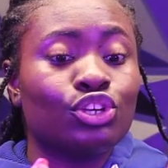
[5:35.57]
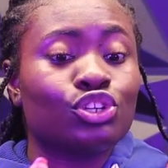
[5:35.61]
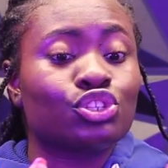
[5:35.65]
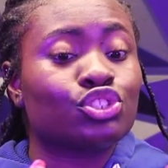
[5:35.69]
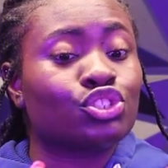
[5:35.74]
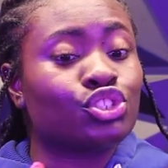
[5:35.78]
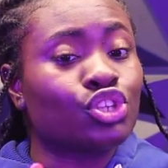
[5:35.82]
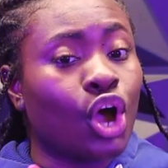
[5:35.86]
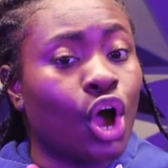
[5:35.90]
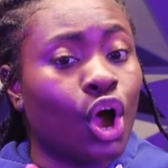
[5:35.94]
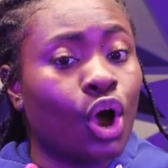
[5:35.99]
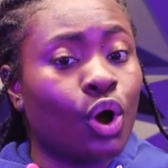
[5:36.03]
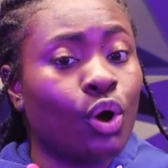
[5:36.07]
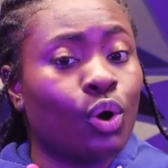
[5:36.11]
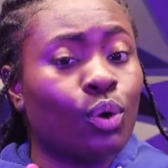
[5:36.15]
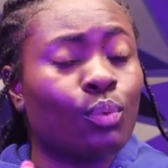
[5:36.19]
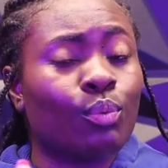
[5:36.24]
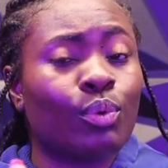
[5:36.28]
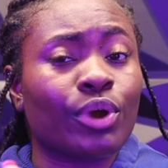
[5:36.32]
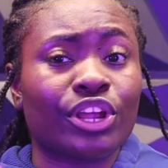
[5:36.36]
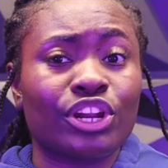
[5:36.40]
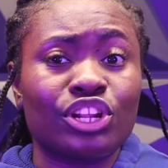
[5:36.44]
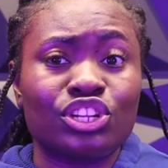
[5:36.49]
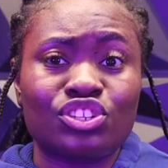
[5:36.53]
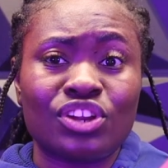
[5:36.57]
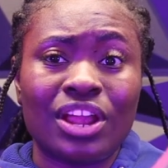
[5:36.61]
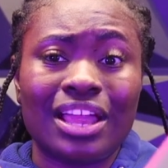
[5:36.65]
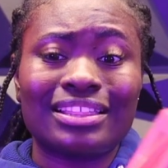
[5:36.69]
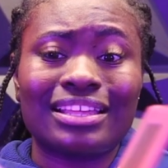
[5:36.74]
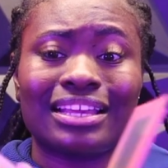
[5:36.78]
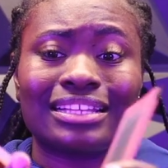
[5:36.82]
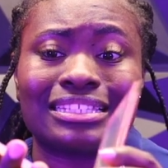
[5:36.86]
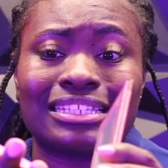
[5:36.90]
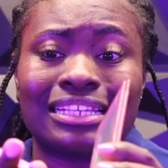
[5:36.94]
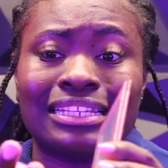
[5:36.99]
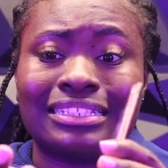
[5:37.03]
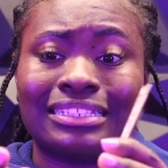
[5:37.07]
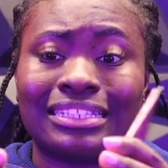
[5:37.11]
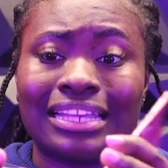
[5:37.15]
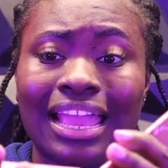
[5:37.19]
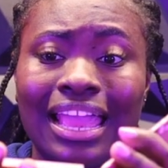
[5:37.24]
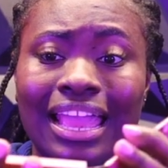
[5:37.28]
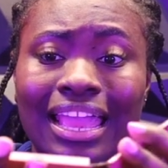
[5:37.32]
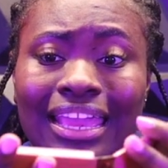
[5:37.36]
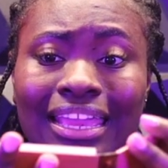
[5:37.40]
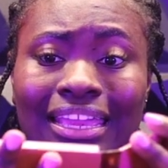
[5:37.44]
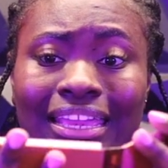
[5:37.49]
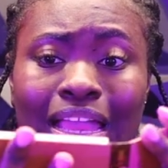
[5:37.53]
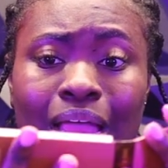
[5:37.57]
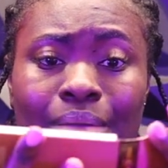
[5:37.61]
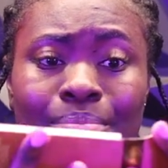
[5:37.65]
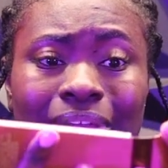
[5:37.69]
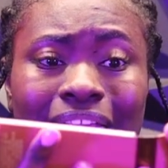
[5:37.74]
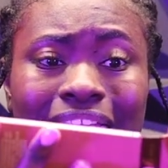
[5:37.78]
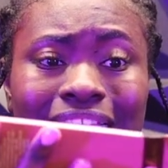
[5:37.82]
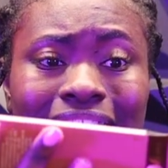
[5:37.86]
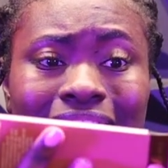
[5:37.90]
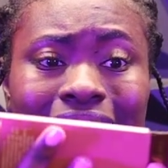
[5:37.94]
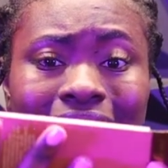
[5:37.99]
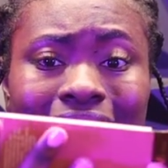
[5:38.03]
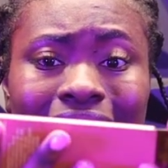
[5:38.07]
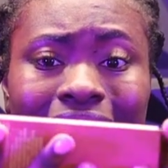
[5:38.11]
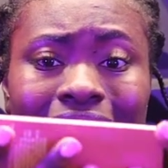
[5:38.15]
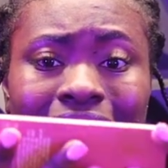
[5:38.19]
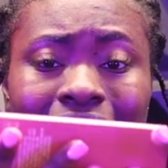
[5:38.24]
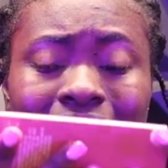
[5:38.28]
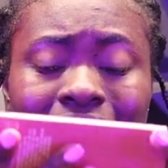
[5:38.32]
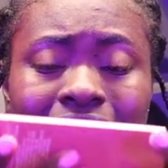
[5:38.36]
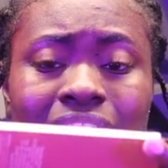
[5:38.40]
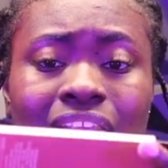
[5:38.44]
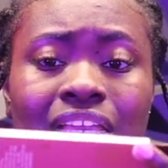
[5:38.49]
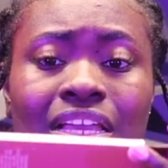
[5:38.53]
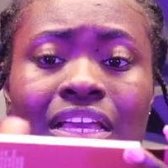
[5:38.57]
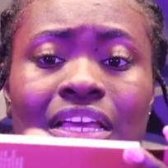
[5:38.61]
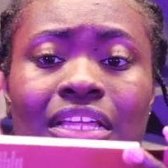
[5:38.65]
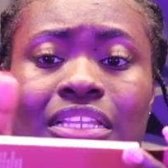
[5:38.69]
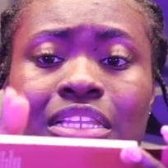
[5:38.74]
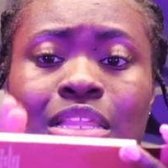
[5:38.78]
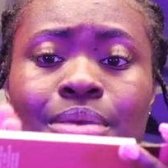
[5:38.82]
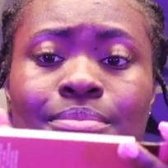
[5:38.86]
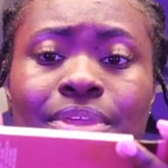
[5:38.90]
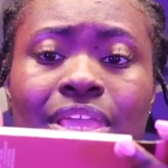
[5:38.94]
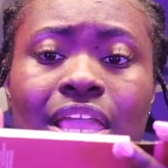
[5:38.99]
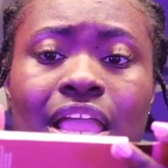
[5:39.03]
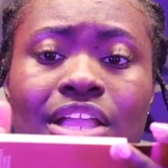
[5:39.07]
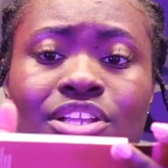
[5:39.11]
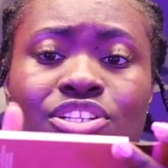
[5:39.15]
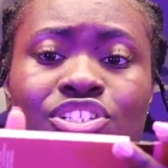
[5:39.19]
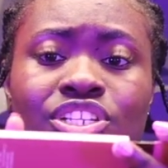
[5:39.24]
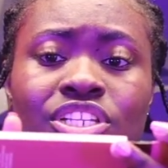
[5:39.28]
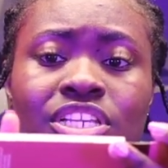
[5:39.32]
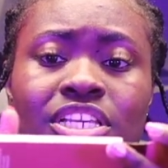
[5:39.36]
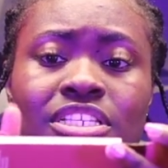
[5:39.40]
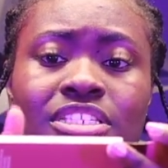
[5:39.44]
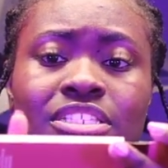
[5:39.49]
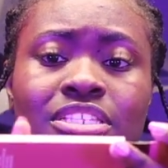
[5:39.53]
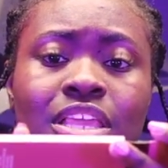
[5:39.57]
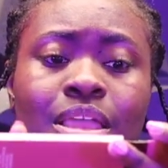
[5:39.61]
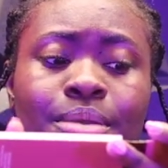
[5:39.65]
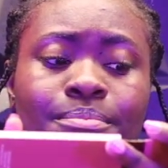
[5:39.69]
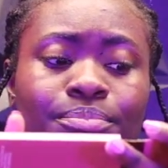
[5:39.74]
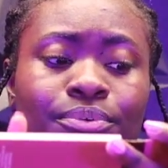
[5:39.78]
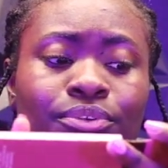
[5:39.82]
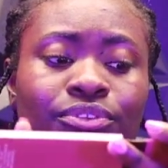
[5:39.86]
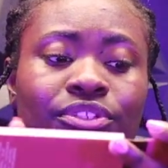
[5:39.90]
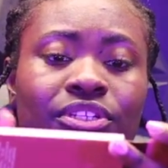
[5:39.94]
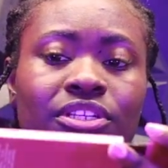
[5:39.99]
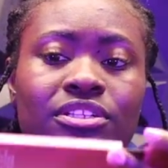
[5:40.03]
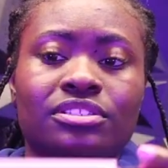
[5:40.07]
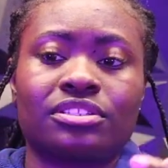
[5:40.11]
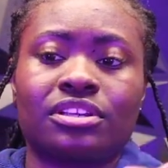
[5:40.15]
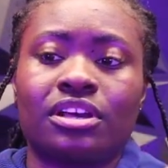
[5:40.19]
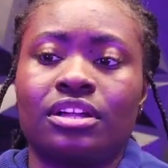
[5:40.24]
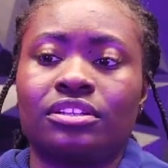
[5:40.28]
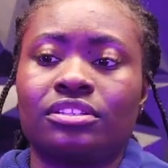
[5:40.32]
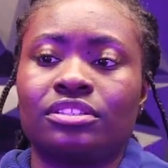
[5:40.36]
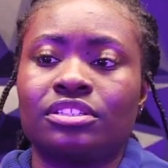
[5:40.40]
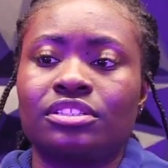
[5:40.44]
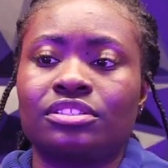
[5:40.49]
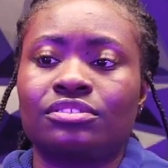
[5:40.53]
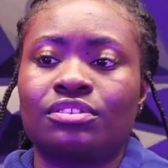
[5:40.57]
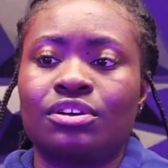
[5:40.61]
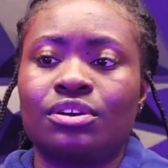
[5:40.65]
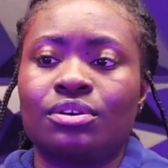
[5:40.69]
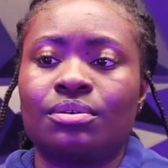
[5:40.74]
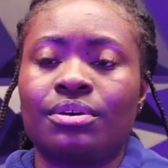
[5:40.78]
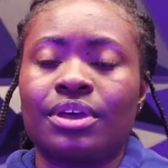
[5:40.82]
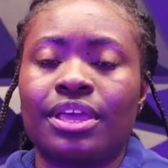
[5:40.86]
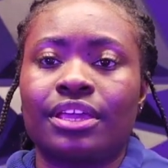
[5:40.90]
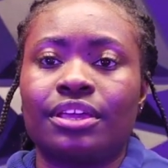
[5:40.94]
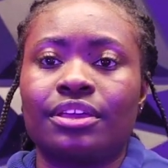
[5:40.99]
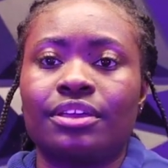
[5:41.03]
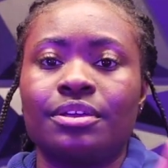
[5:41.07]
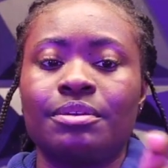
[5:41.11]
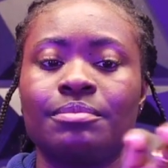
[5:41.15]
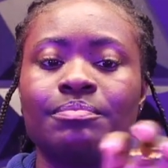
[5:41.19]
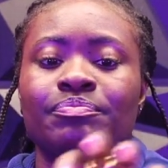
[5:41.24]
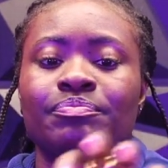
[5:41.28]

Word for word: So we're gonna try that today. I'm excited. Let me actually sample these colors real quick.